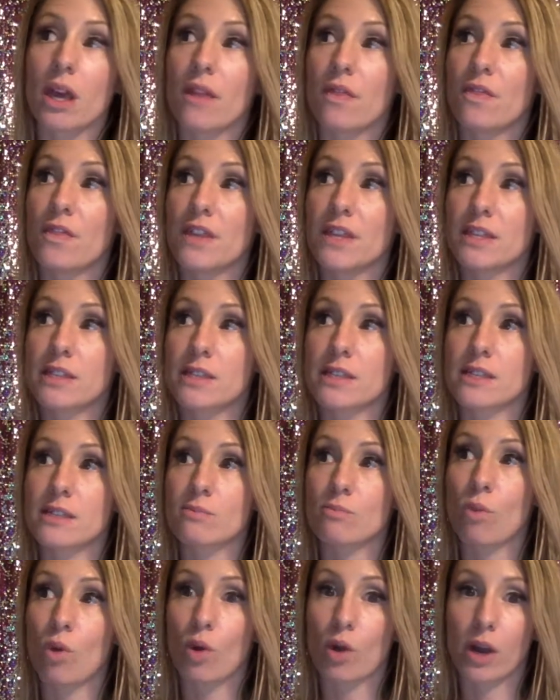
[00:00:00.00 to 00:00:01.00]
this is
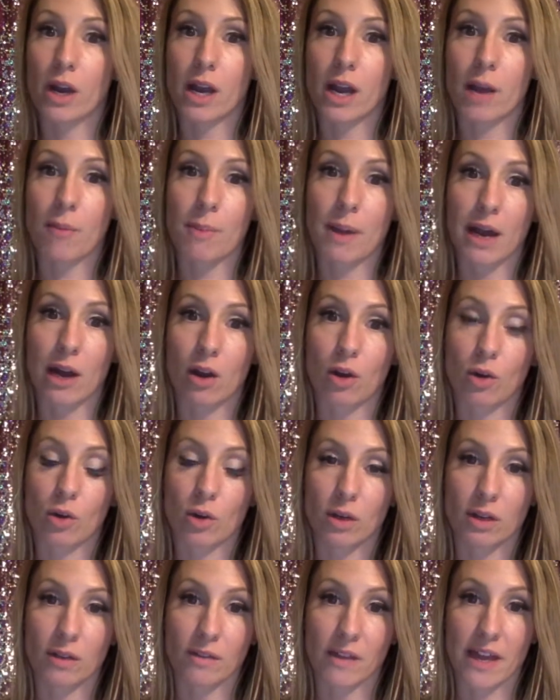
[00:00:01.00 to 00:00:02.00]
more
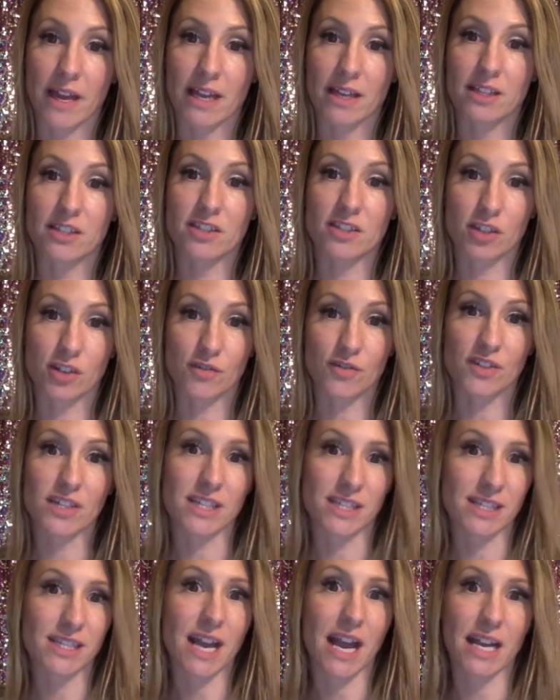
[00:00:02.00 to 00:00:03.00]
about like
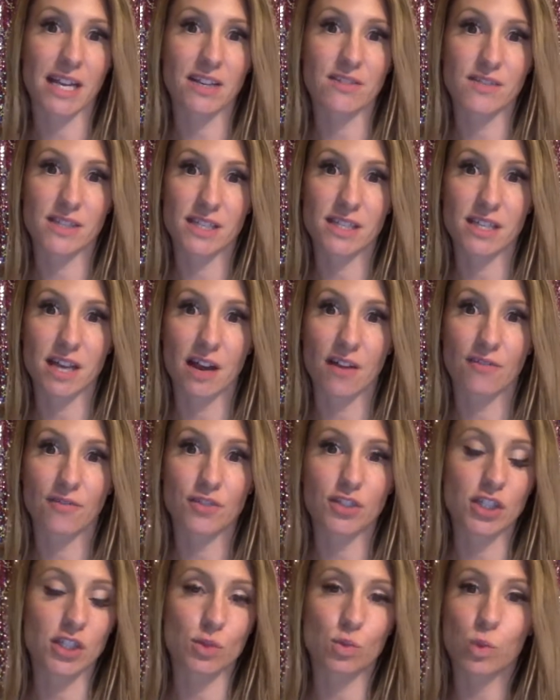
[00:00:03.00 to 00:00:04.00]
surface kind of stuff
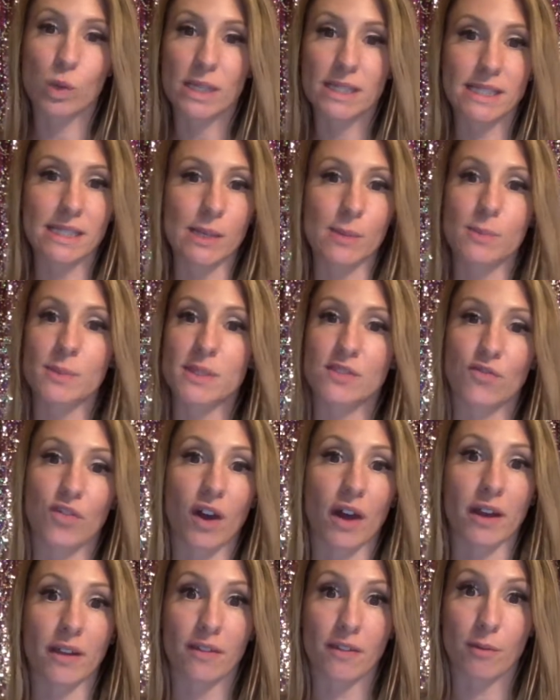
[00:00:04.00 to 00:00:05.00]
just what seems
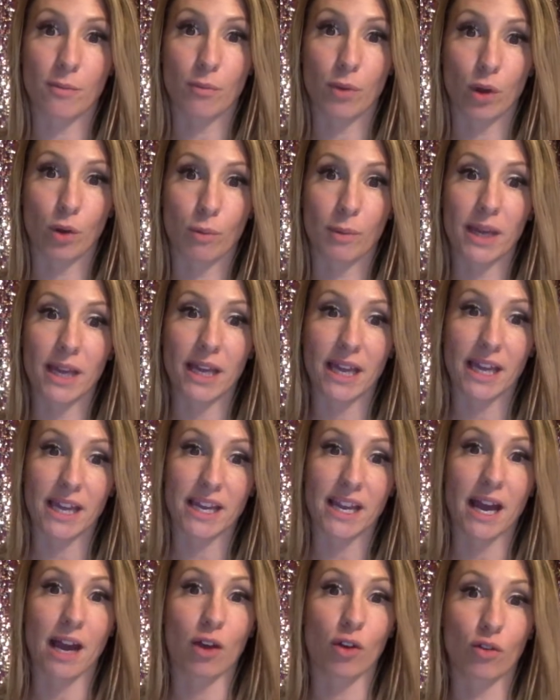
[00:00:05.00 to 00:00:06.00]
fun in the moment and
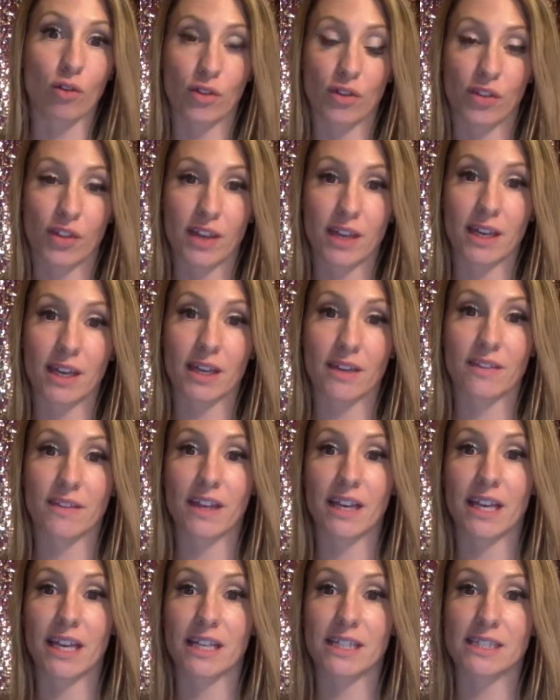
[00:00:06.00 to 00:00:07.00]
not overthinking
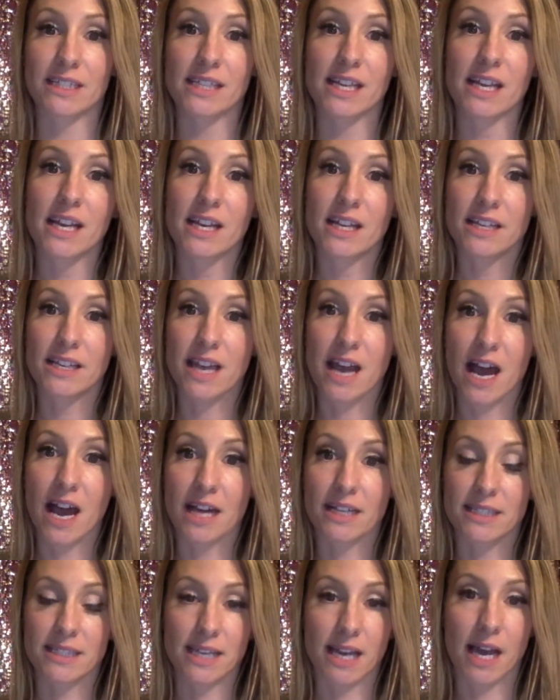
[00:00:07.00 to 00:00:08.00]
things
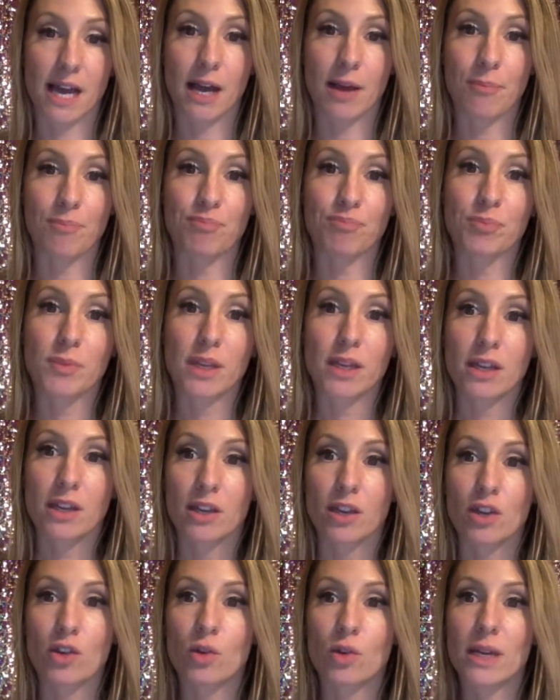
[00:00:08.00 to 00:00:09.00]
not um,
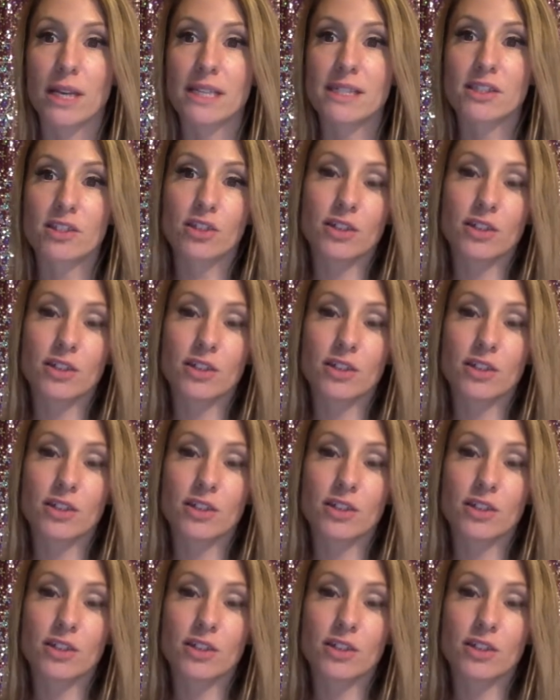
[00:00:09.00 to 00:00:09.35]
you know it's